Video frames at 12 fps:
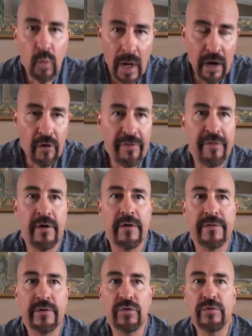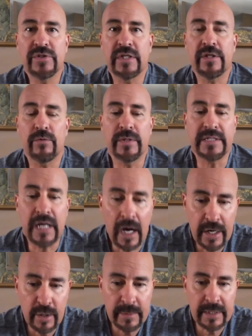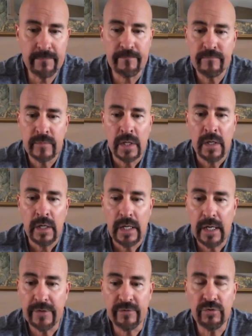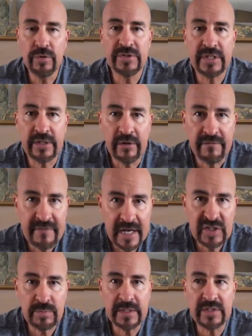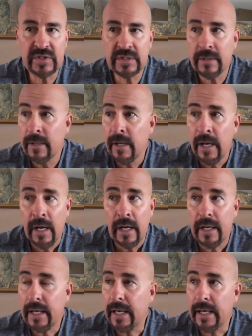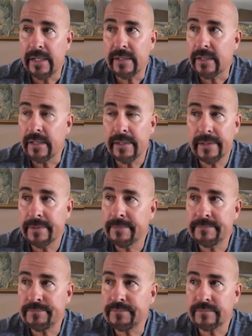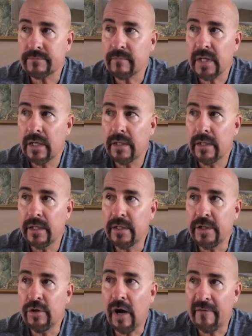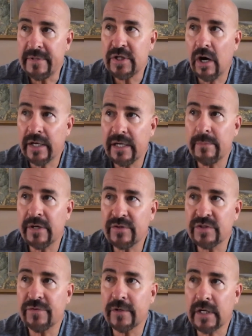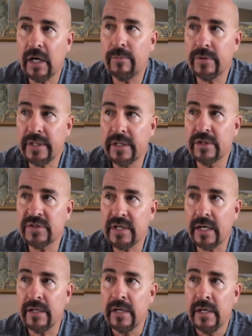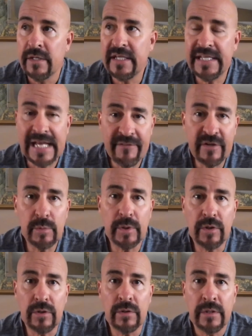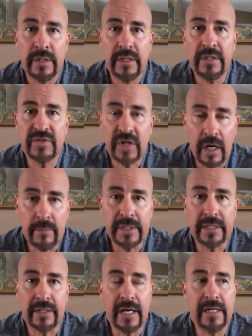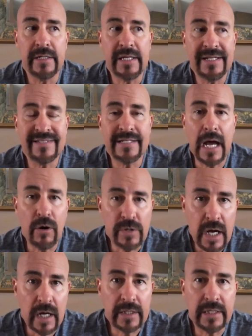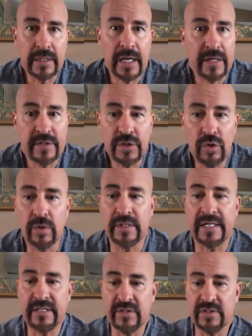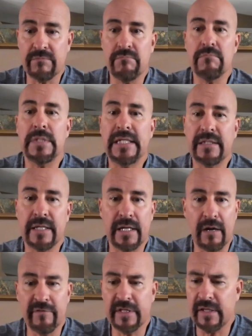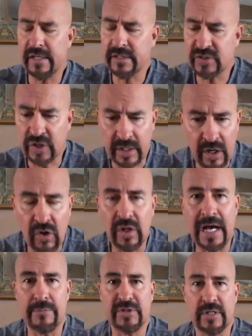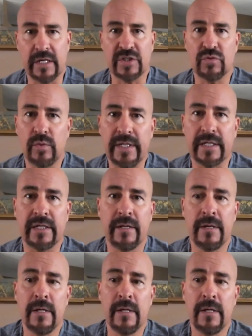wealth. They're losing their retirement. They're losing their investments. And, you know, I've been talking about this for a couple of years that the inevitable is coming and it is now knocking at the door. That doesn't mean that everything's going to collapse next week,